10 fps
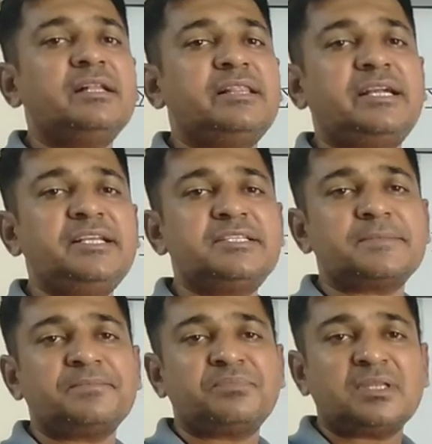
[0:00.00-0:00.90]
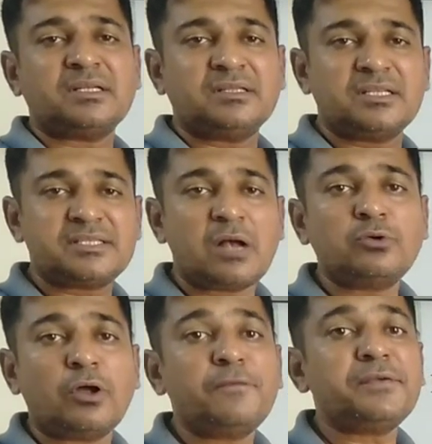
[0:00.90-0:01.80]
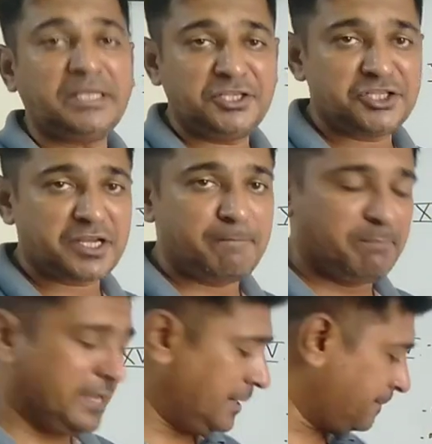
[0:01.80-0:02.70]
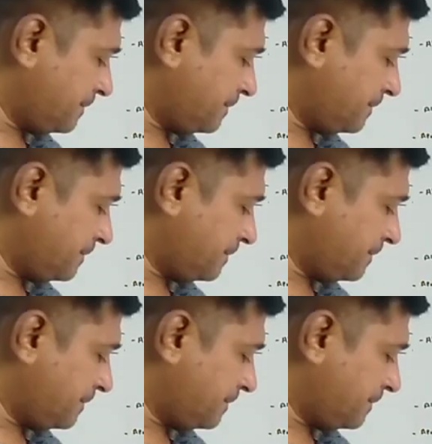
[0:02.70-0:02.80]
That is the sound of Inchcape bell.